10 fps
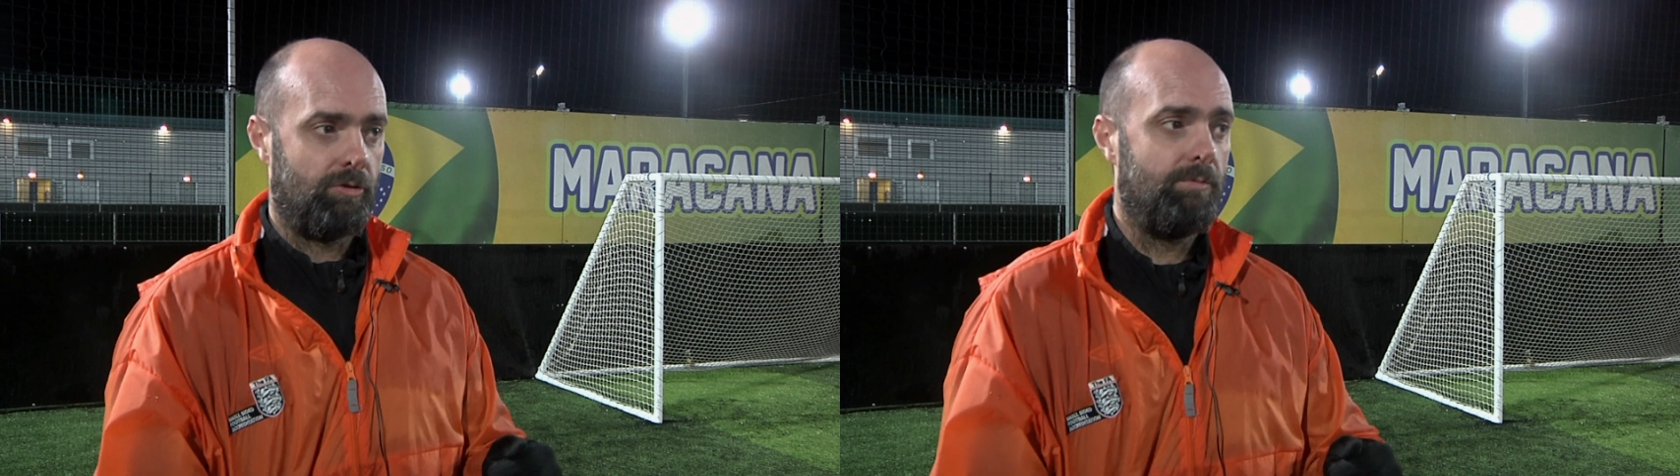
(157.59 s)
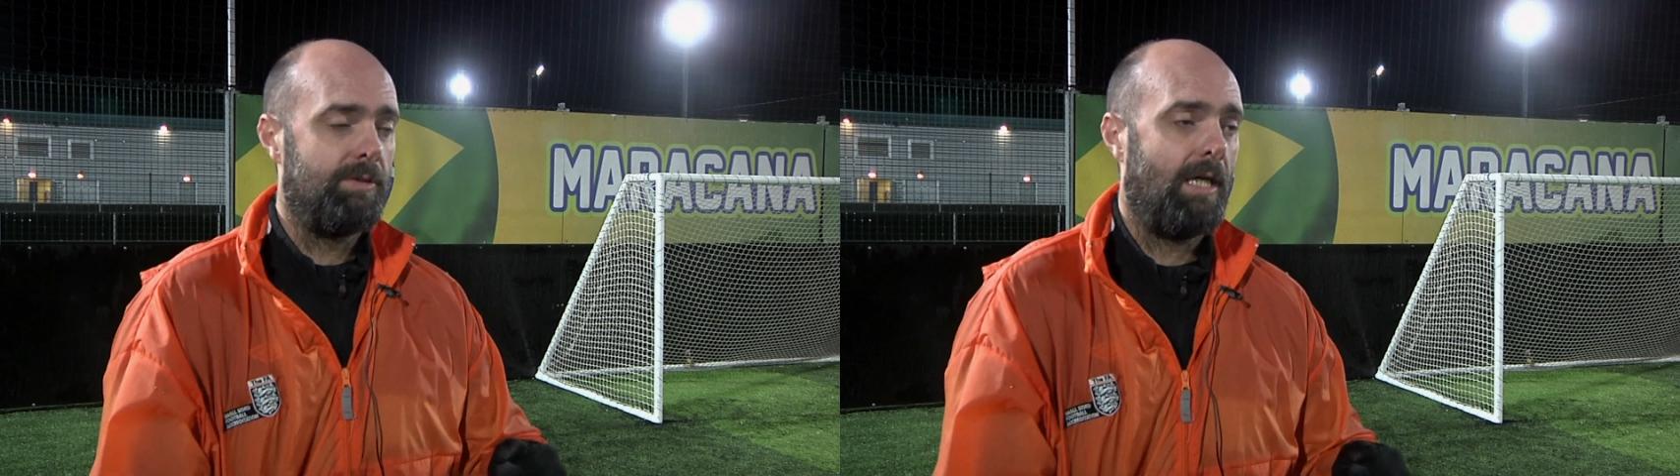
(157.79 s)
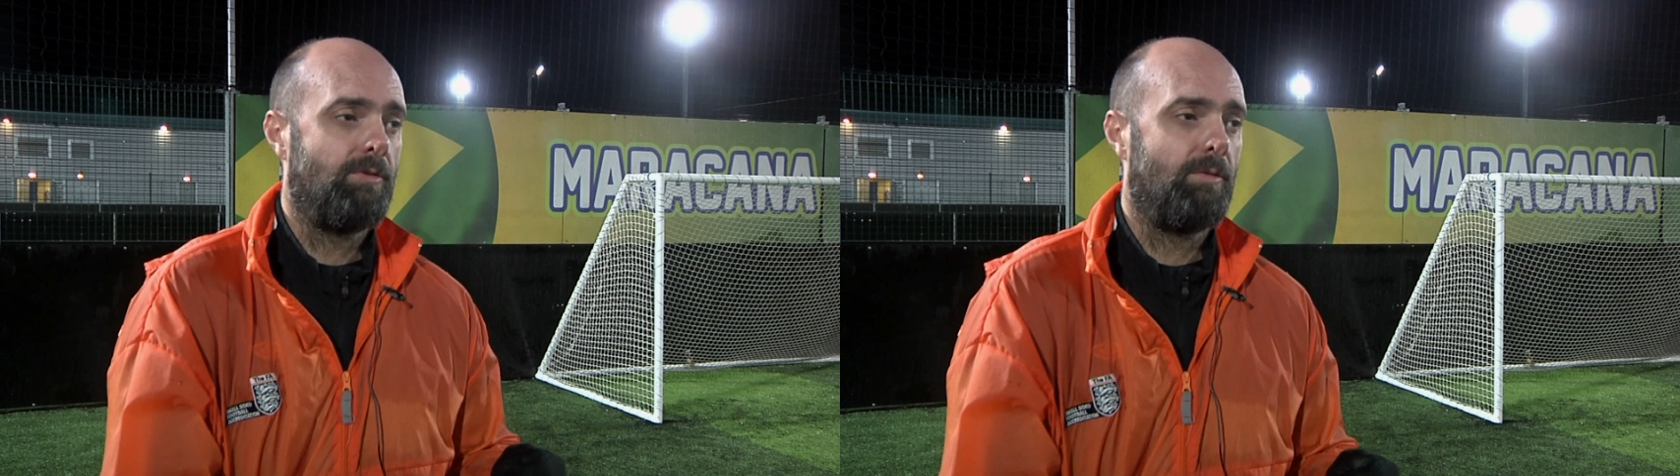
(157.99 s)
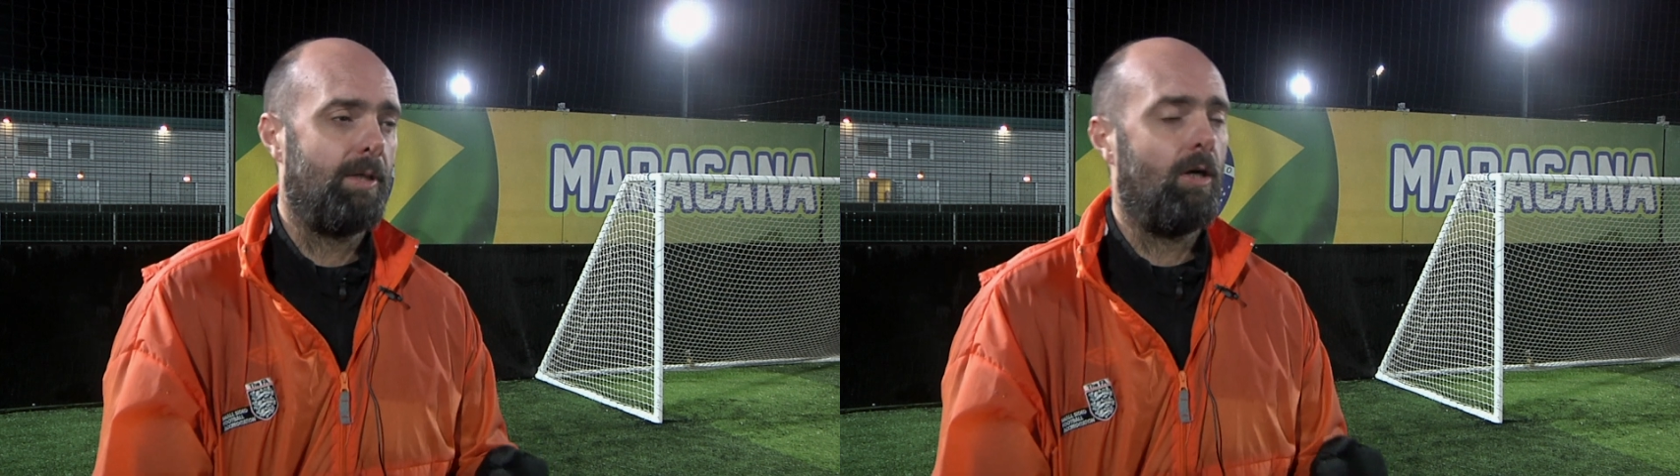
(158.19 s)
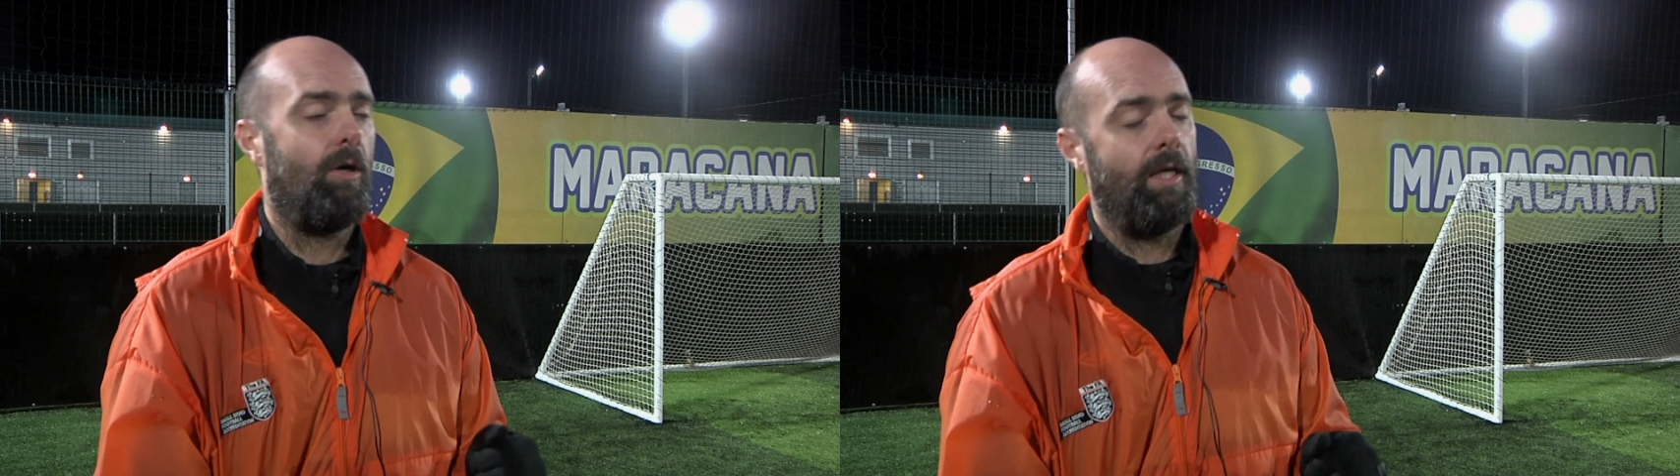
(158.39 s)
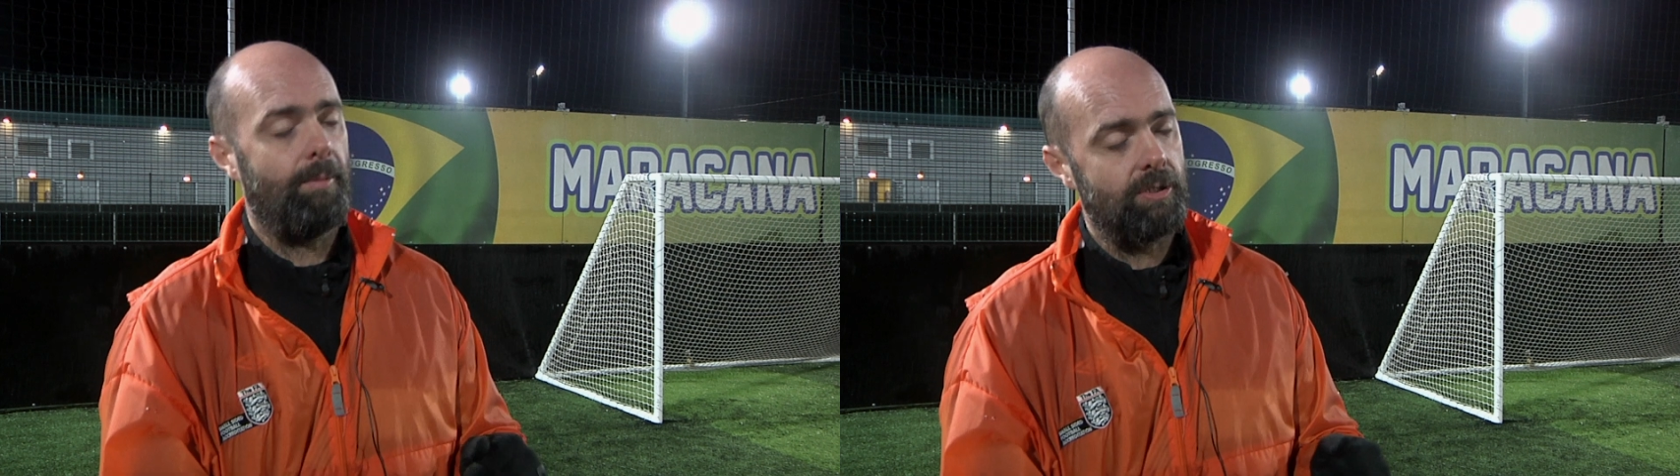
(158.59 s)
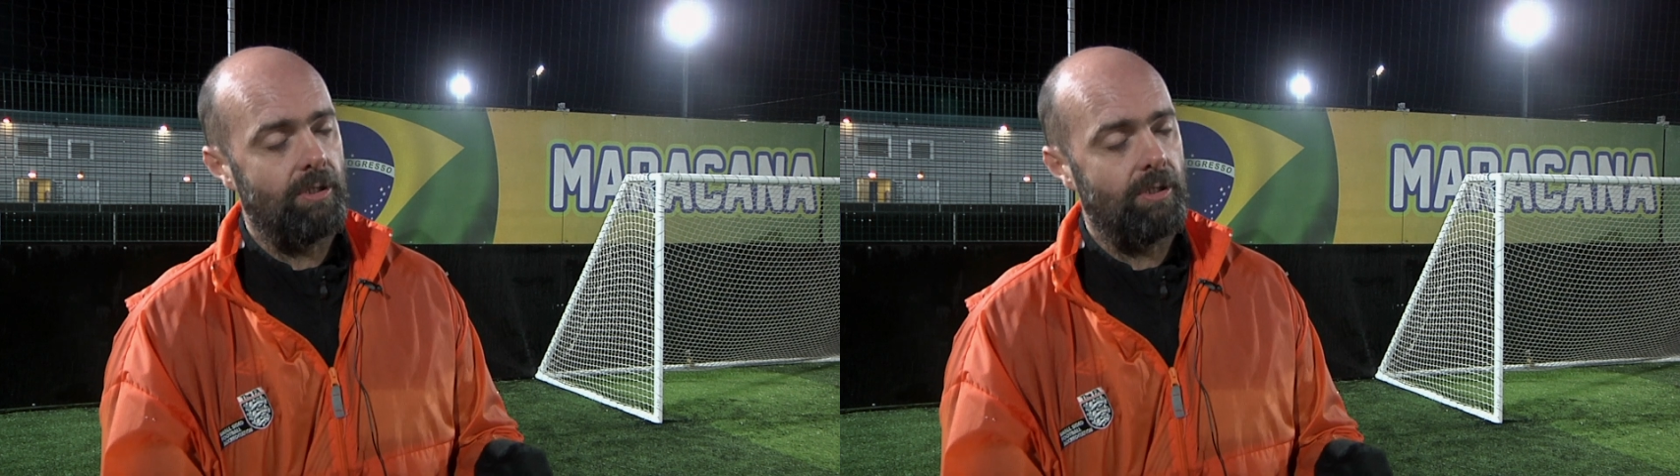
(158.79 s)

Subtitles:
Sometimes you'll say, oh yeah, that's